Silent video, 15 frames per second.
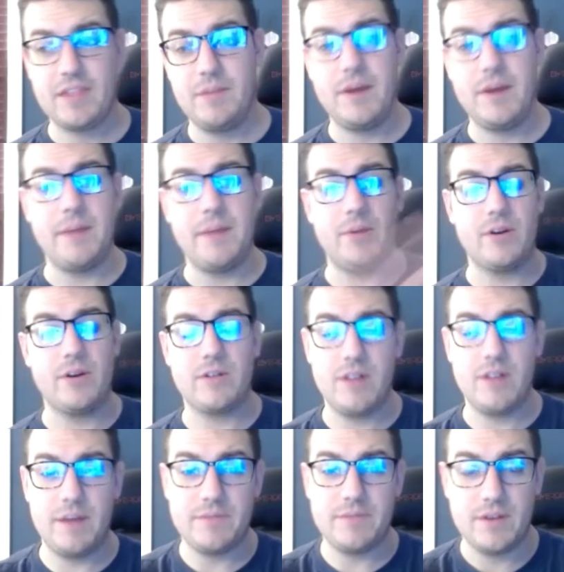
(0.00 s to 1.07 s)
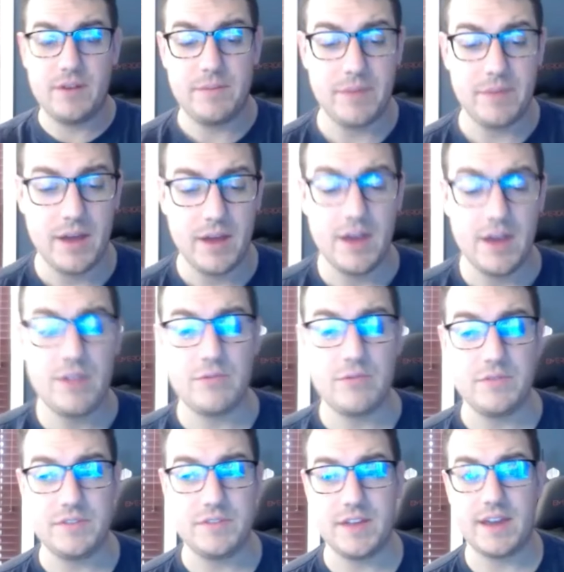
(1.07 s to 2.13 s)
pine marten climbs up
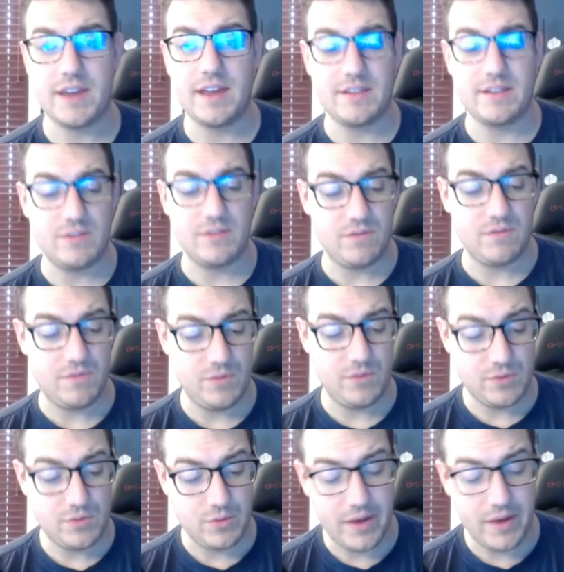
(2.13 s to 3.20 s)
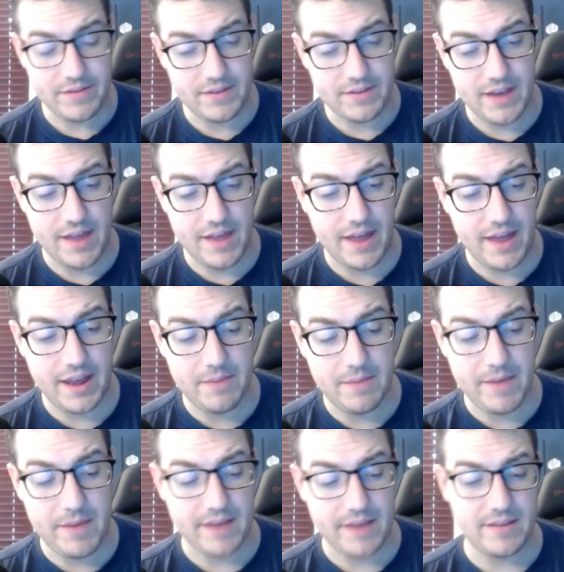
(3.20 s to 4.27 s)
through the stick, gets his food. So we'll have to see how that
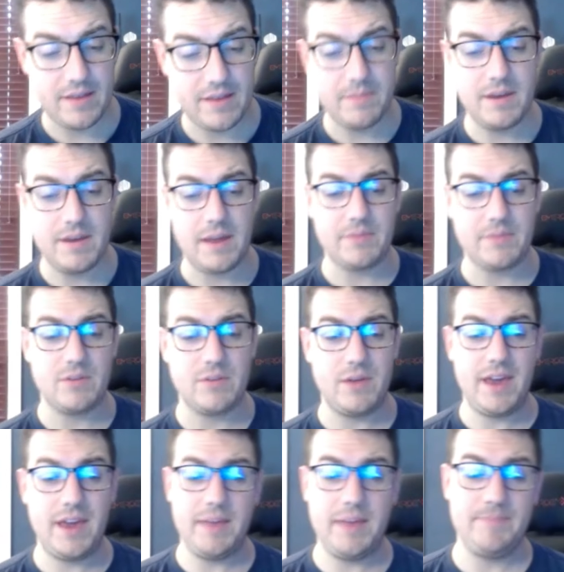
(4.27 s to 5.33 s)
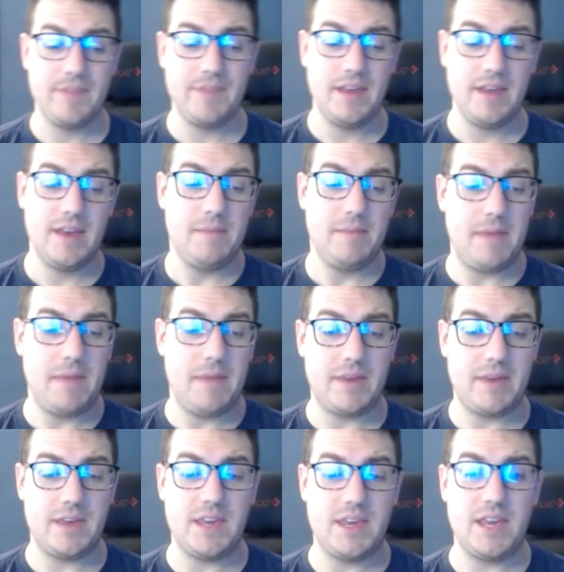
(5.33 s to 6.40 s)
impacts him in episode 8.
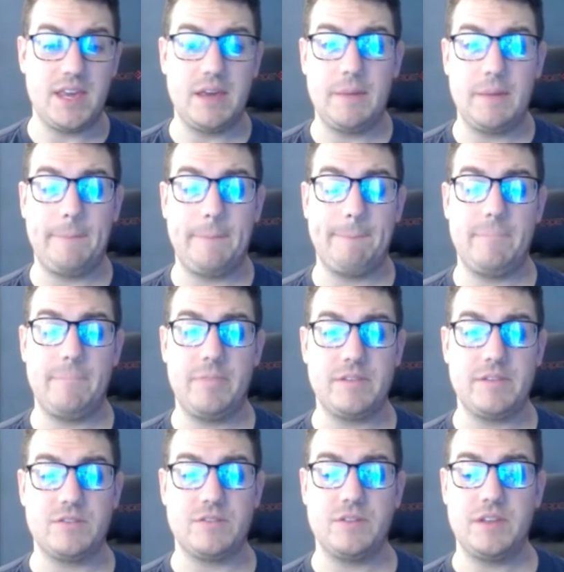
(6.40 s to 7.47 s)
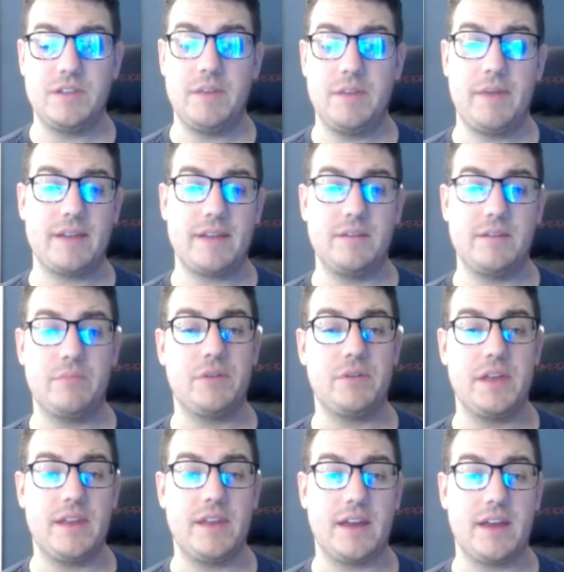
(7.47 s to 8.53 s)
Maybe this could impact him
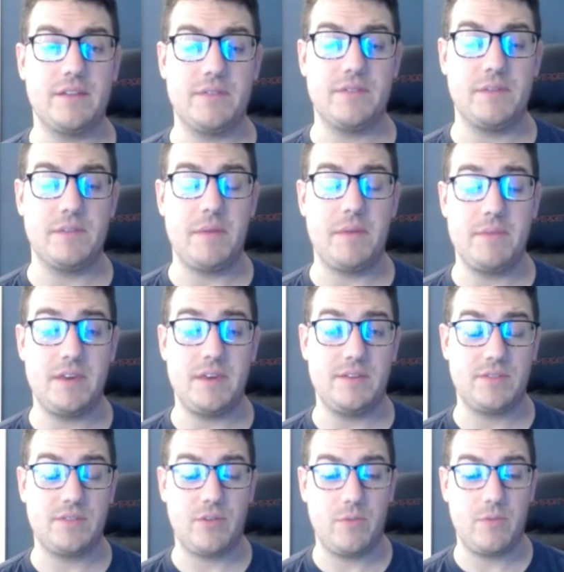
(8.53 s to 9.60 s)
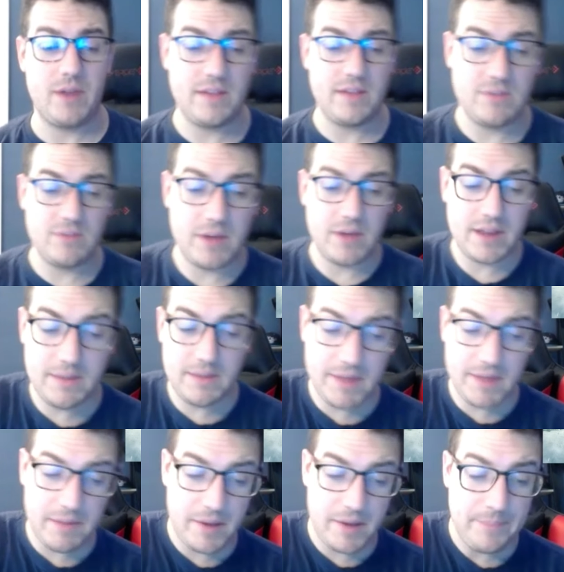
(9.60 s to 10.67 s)
pretty negatively. Maybe he is the third one out. So we got to keep that in